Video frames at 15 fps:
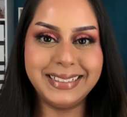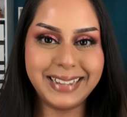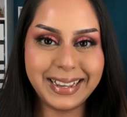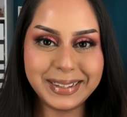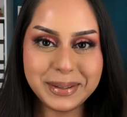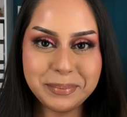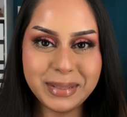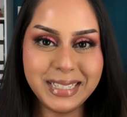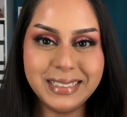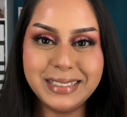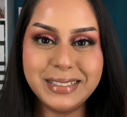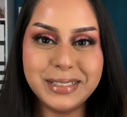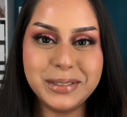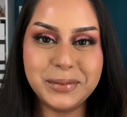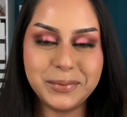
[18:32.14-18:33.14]
that completes
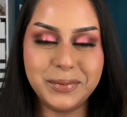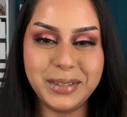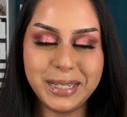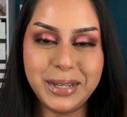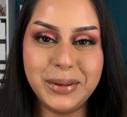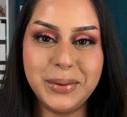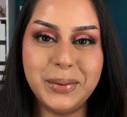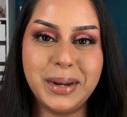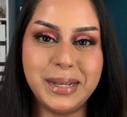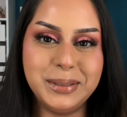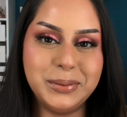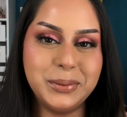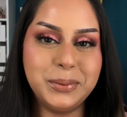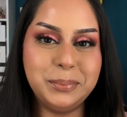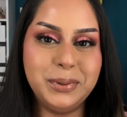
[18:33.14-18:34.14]
this video. I
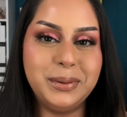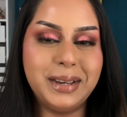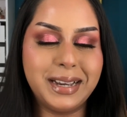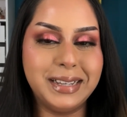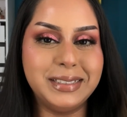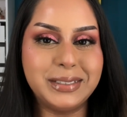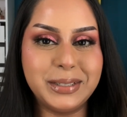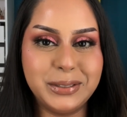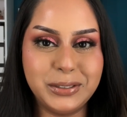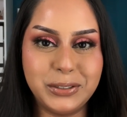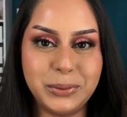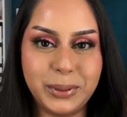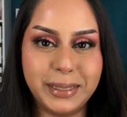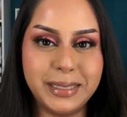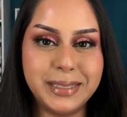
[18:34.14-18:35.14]
do hope you guys
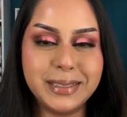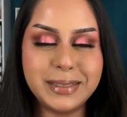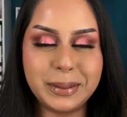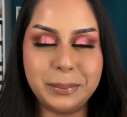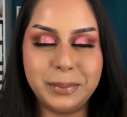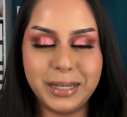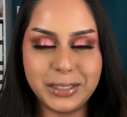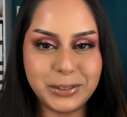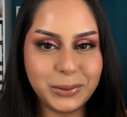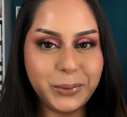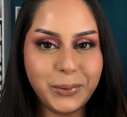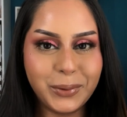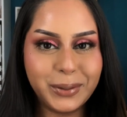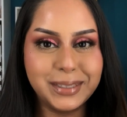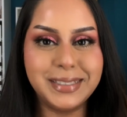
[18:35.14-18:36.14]
enjoyed it. Make
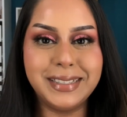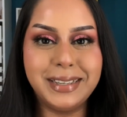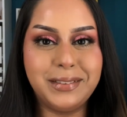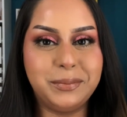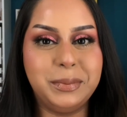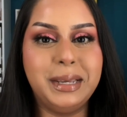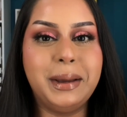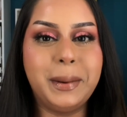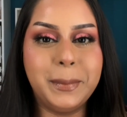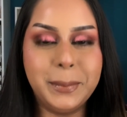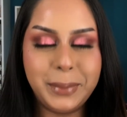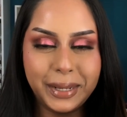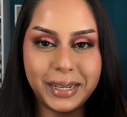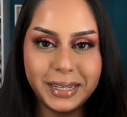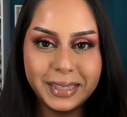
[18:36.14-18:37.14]
sure to give me a
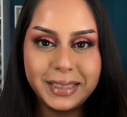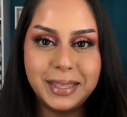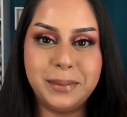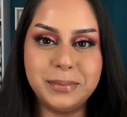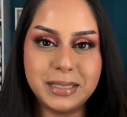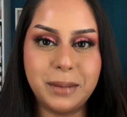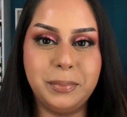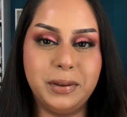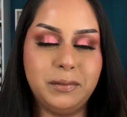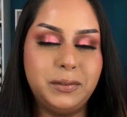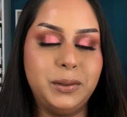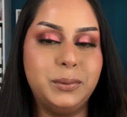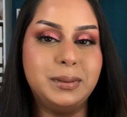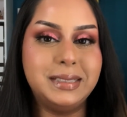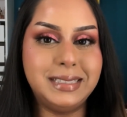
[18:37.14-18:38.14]
big thumbs up if
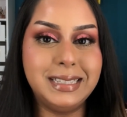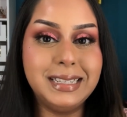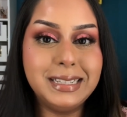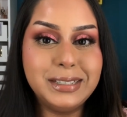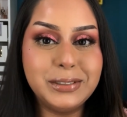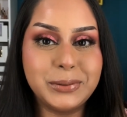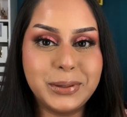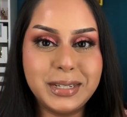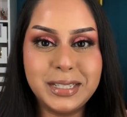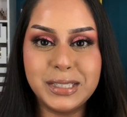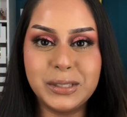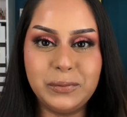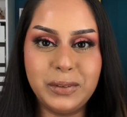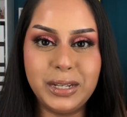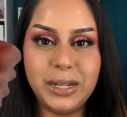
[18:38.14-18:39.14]
you did enjoy this
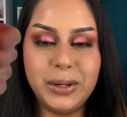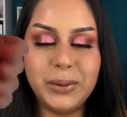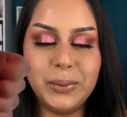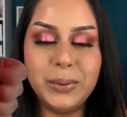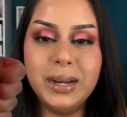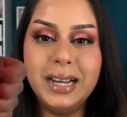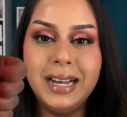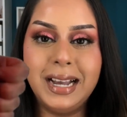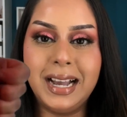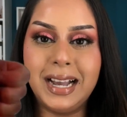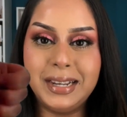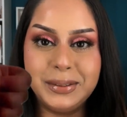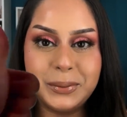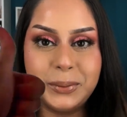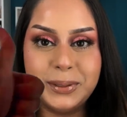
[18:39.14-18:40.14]
video,
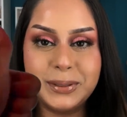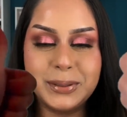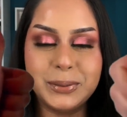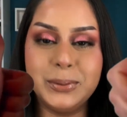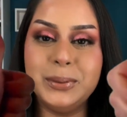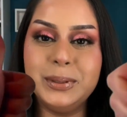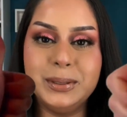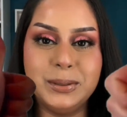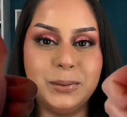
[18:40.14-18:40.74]
and also don't